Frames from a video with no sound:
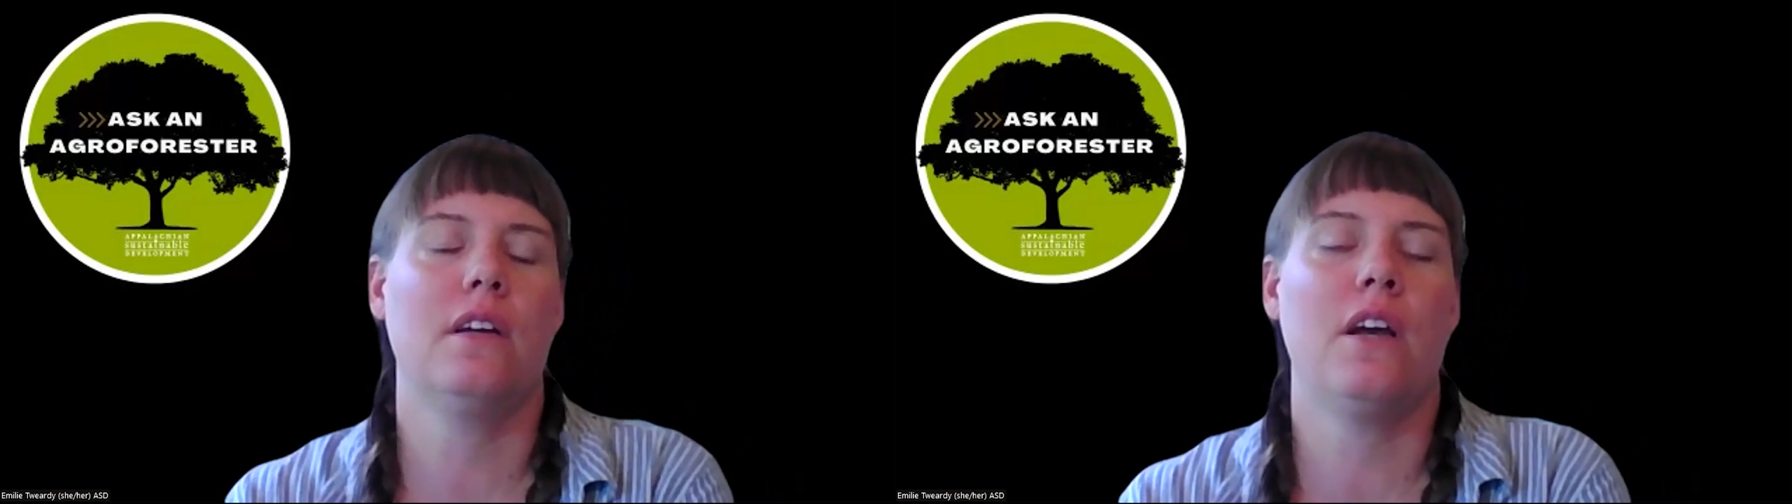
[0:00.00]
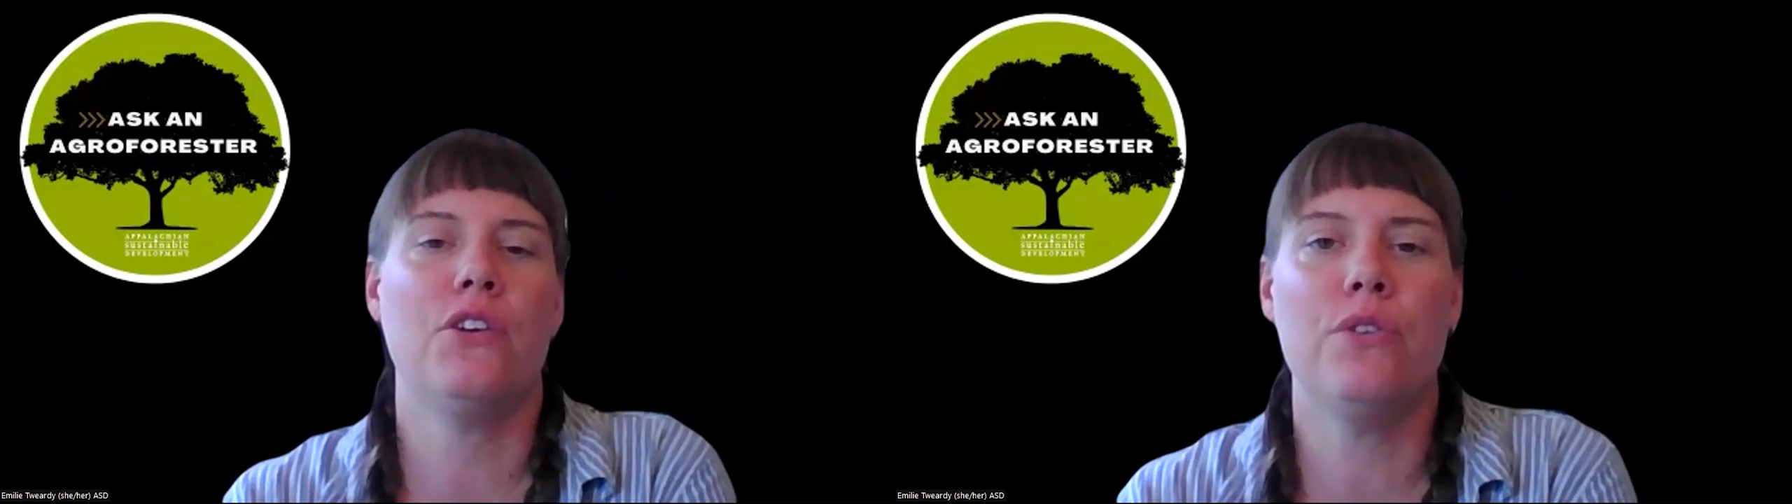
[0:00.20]

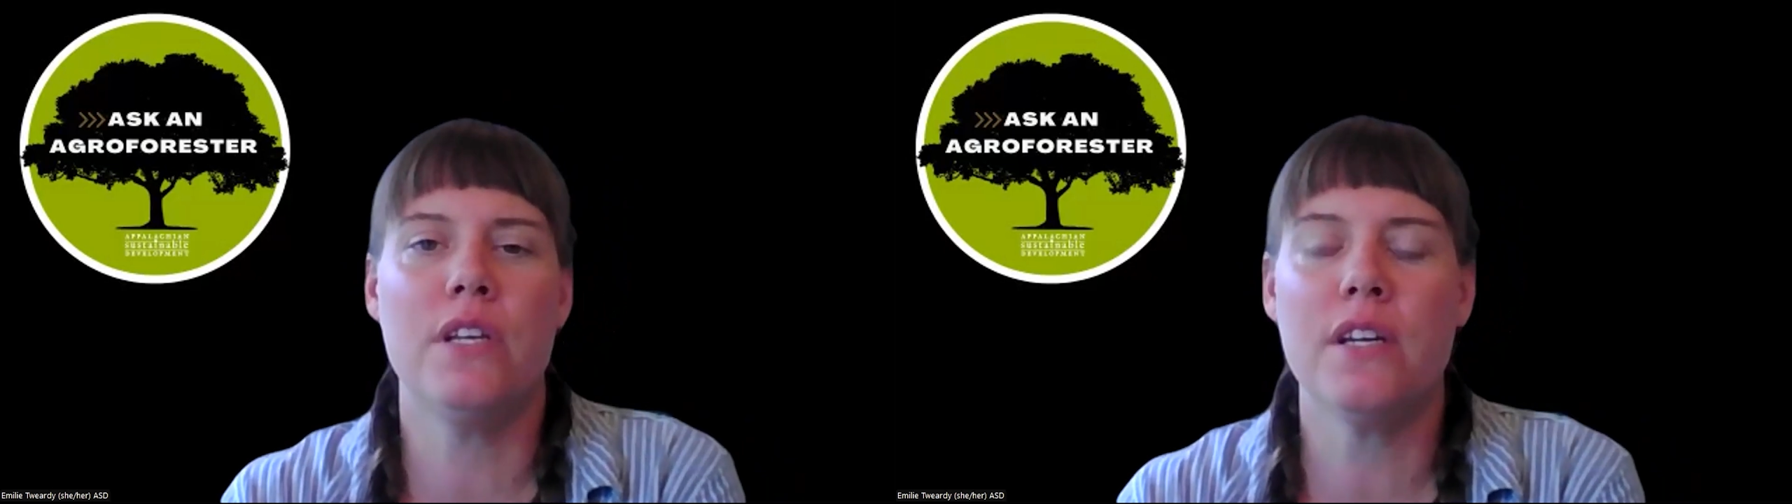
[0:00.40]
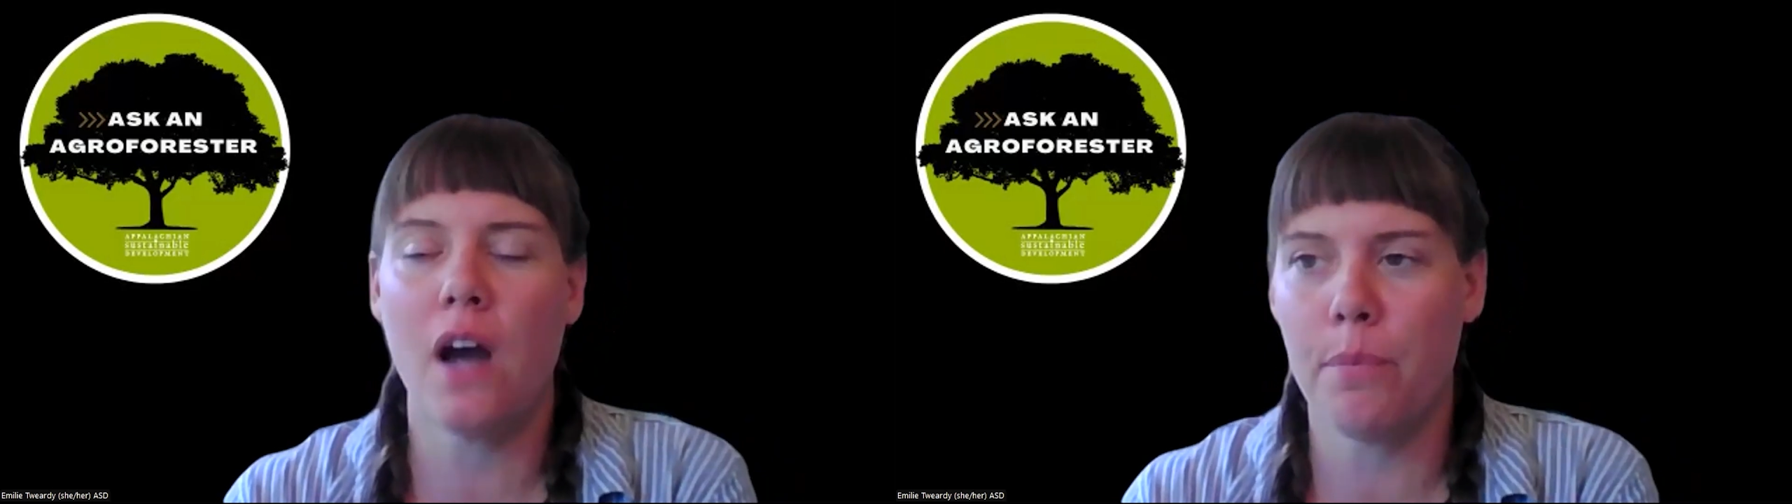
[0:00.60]
a
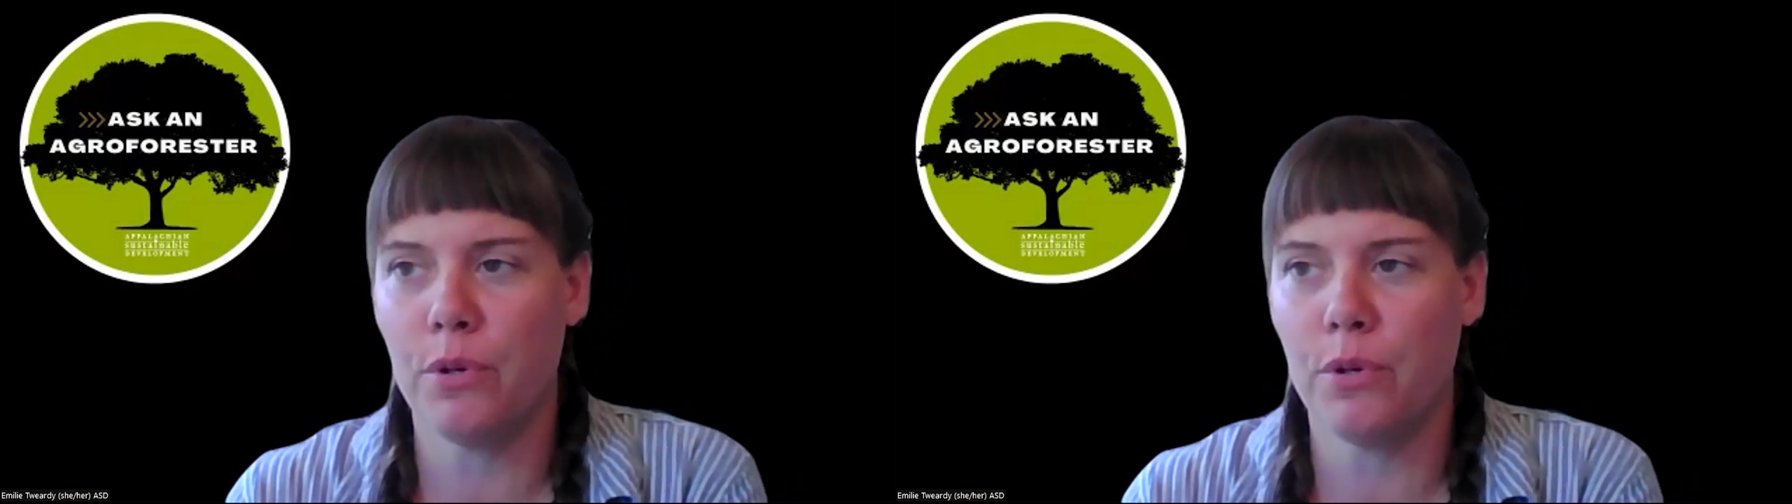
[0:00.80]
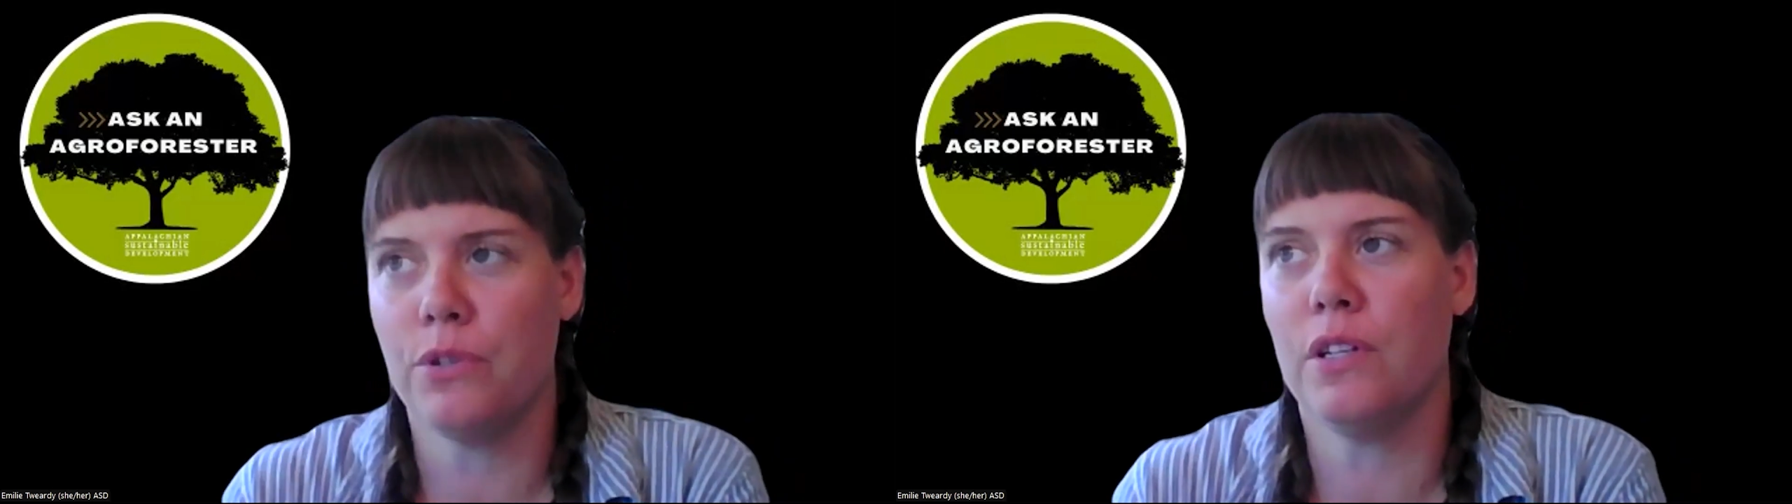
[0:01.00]
unique
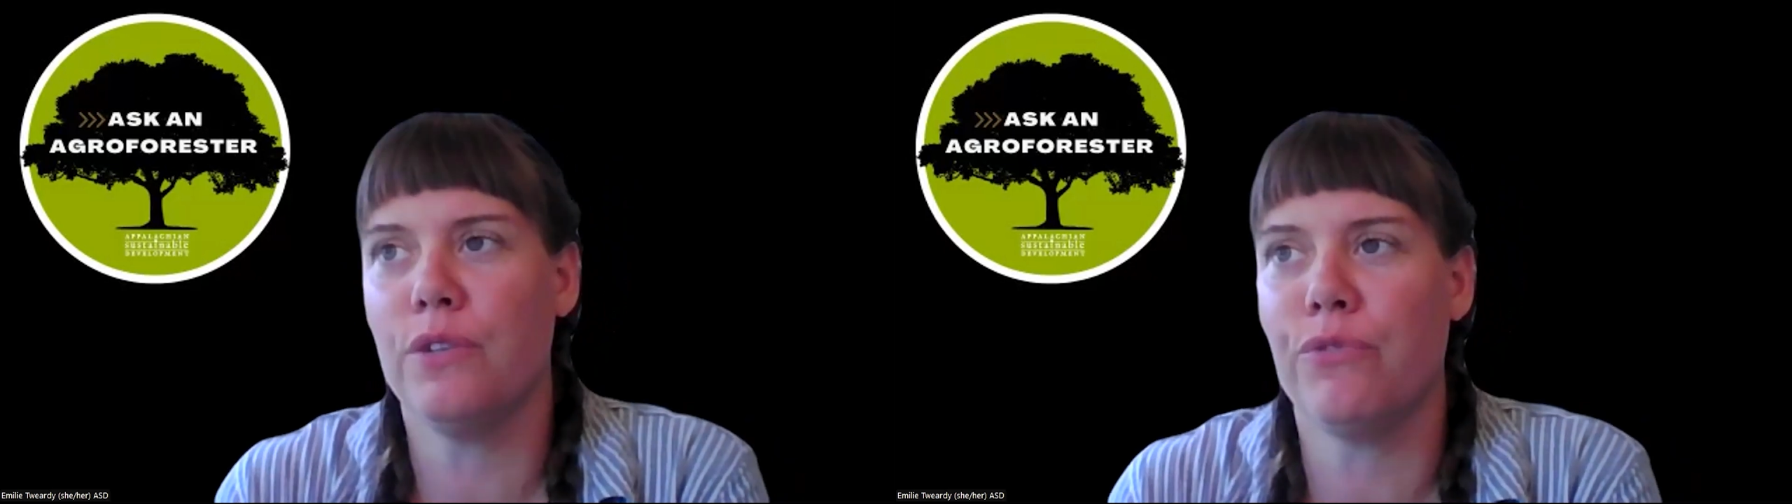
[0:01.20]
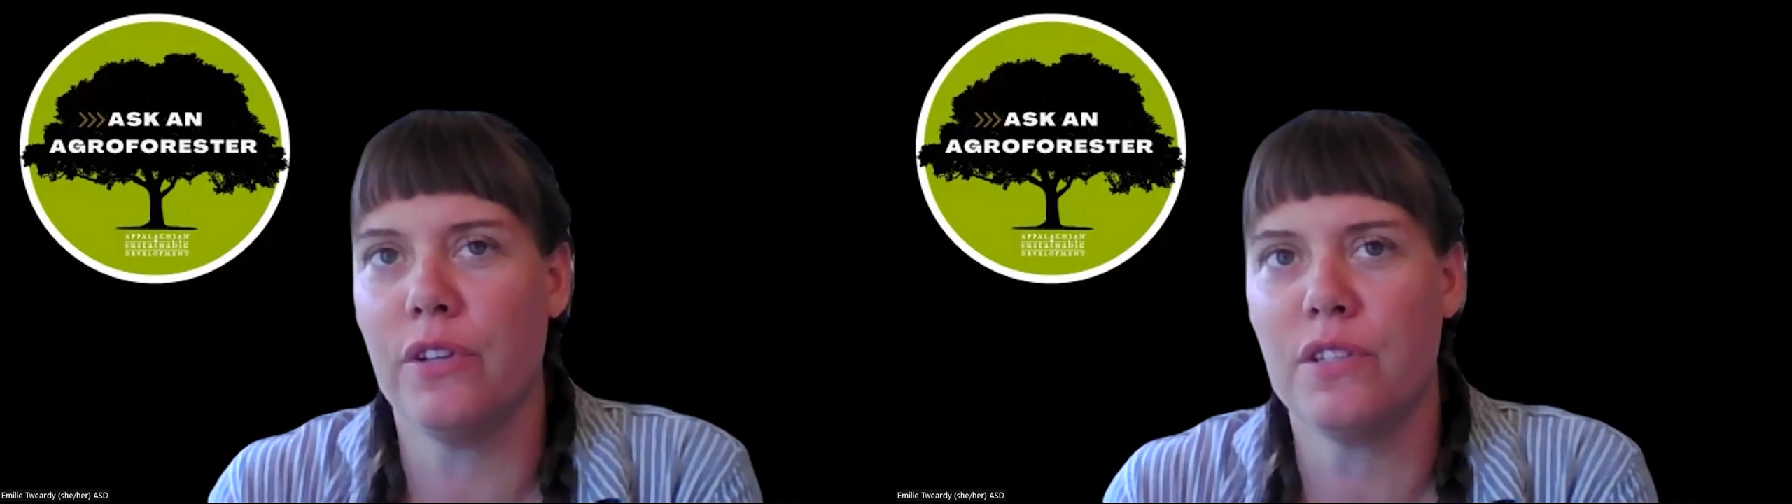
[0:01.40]

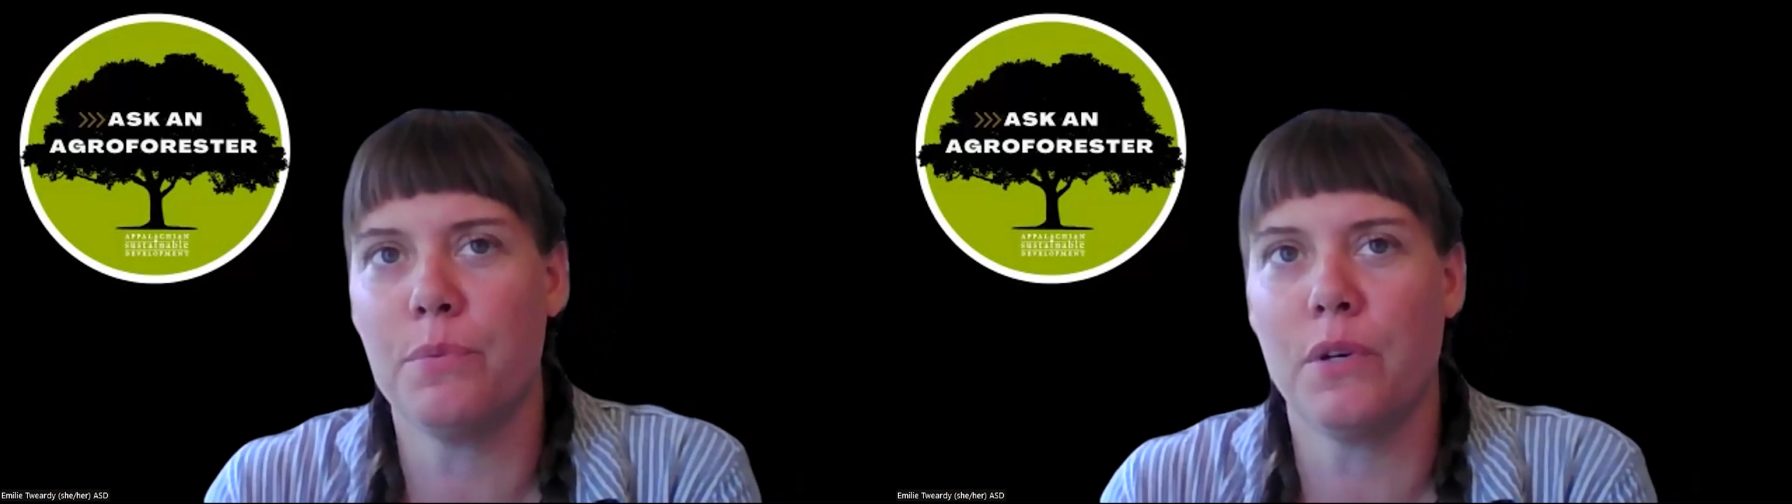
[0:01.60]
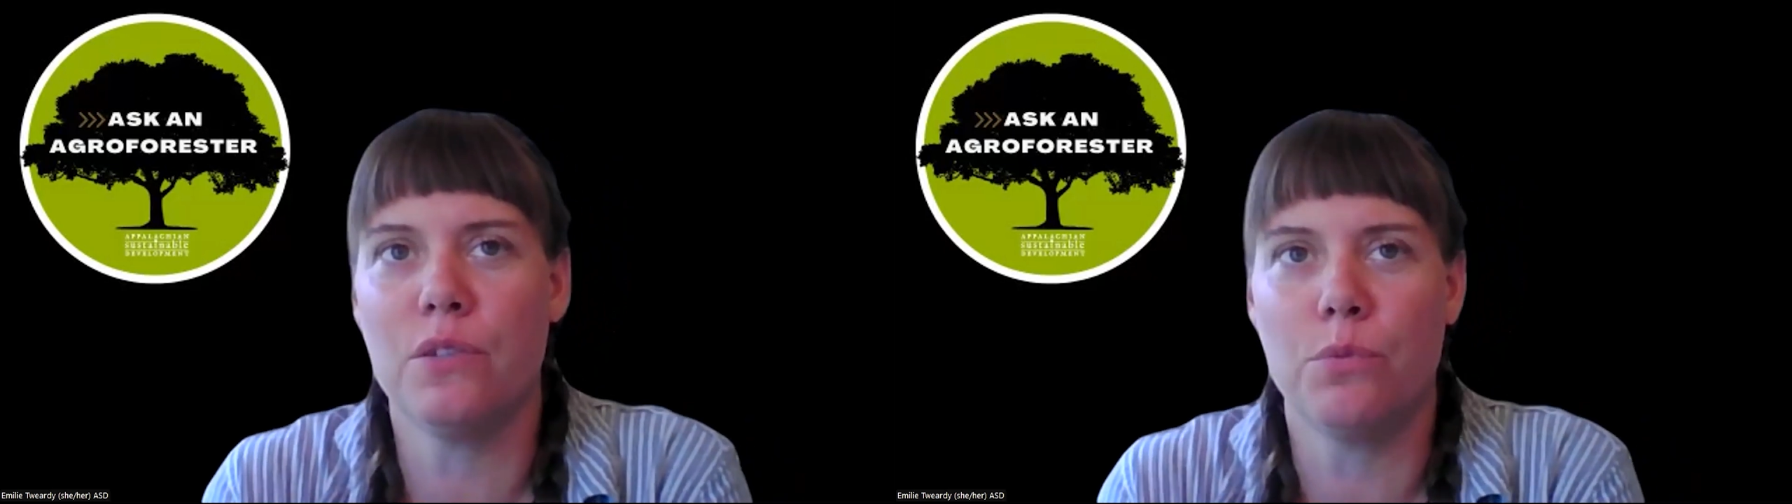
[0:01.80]
opportunity for this
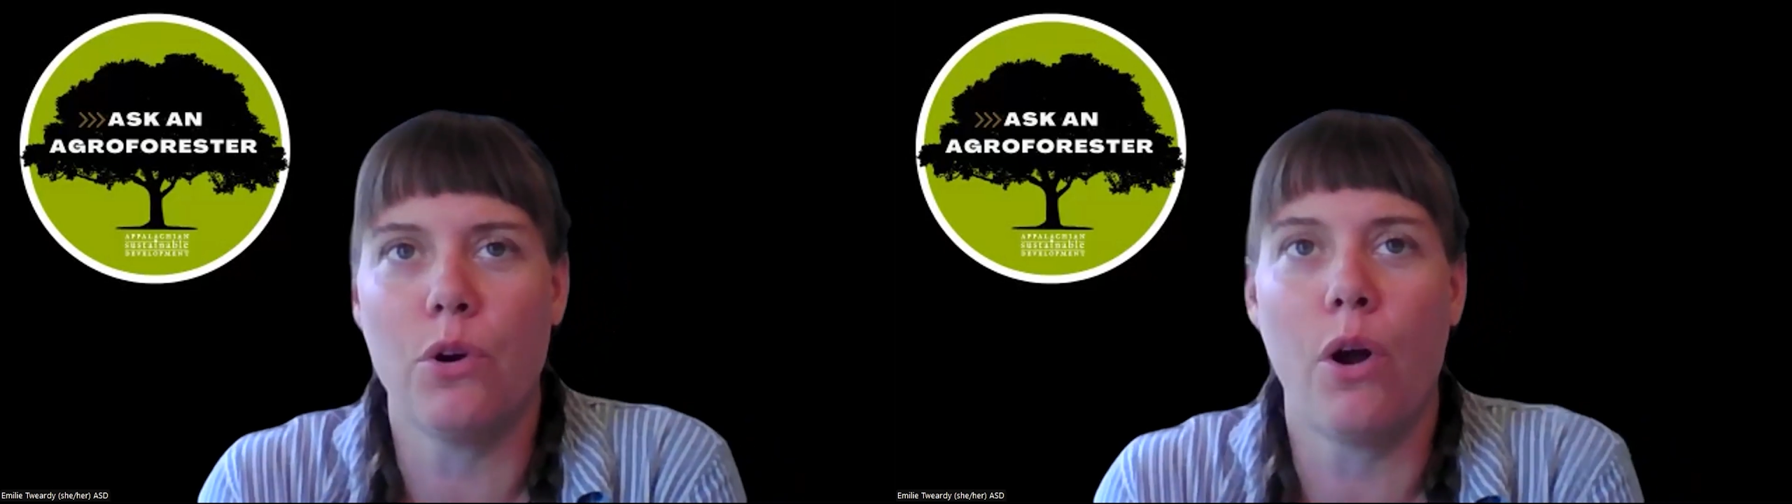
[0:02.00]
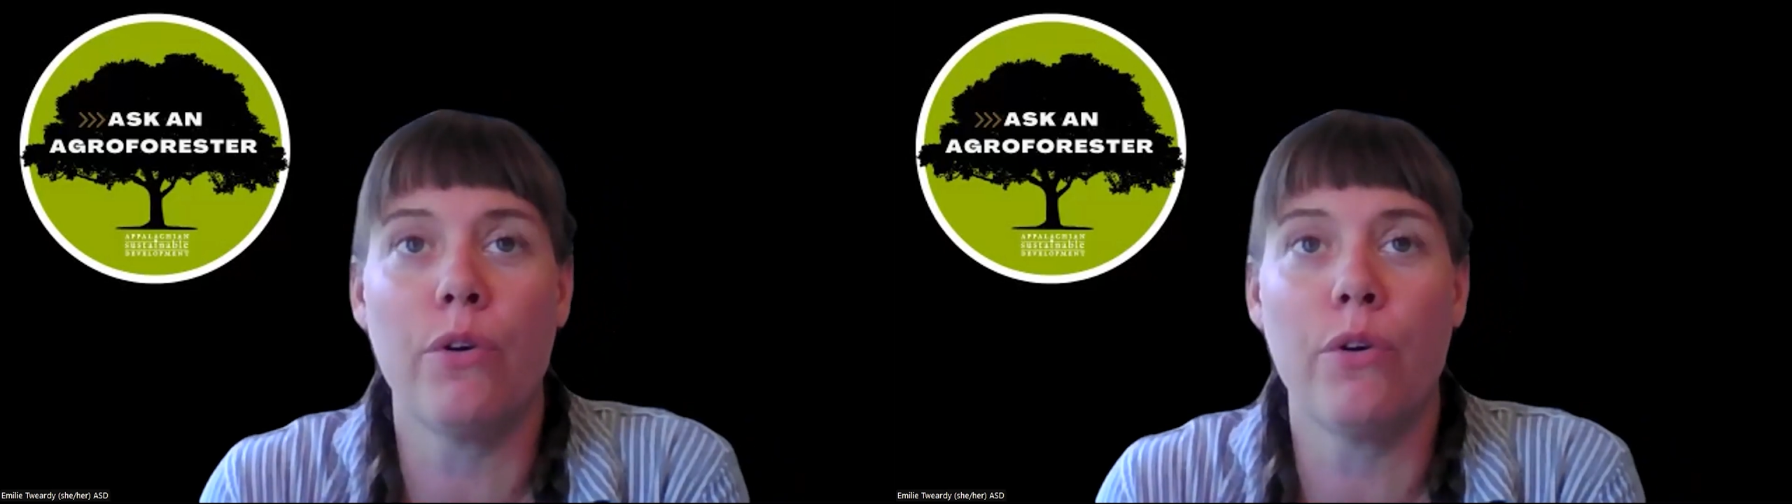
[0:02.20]
because we're